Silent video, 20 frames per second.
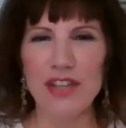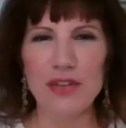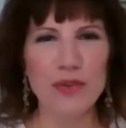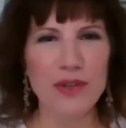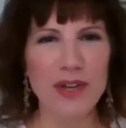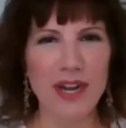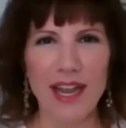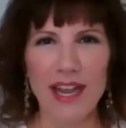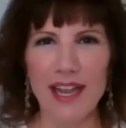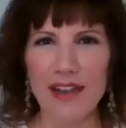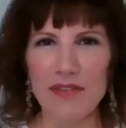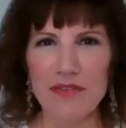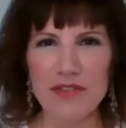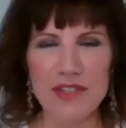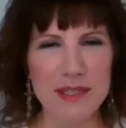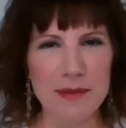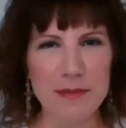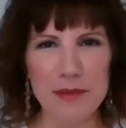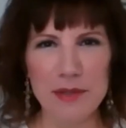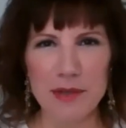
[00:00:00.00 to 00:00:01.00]
You and I have
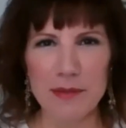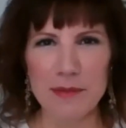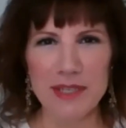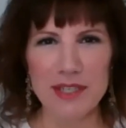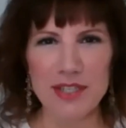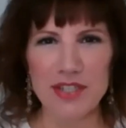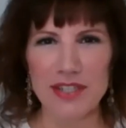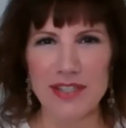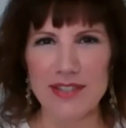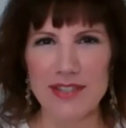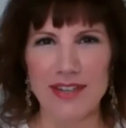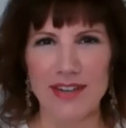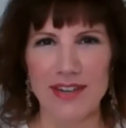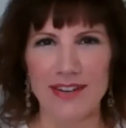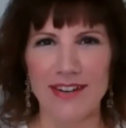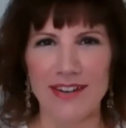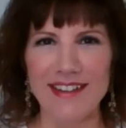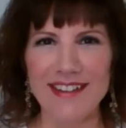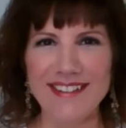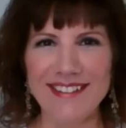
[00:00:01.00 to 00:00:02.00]
similar missions,
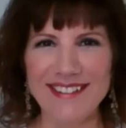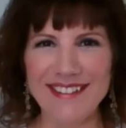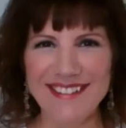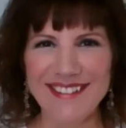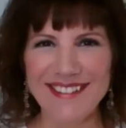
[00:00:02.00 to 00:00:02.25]
girl.